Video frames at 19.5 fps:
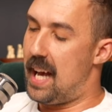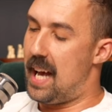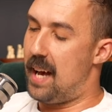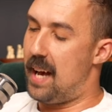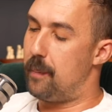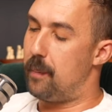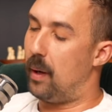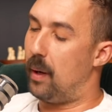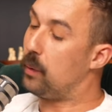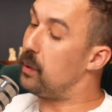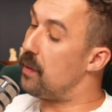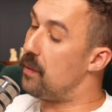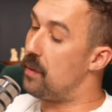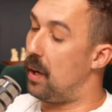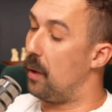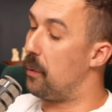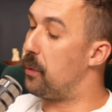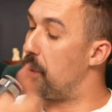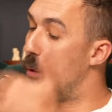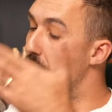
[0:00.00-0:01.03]
um, I'll give
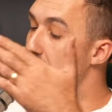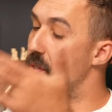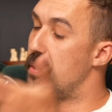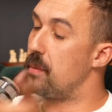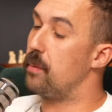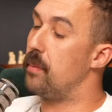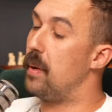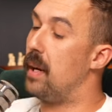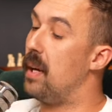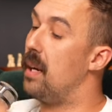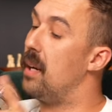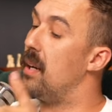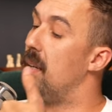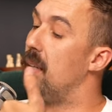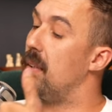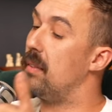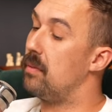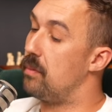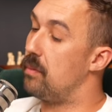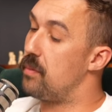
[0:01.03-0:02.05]
you. I'll throw you some
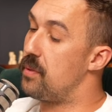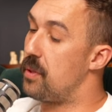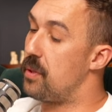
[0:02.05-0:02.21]
uh,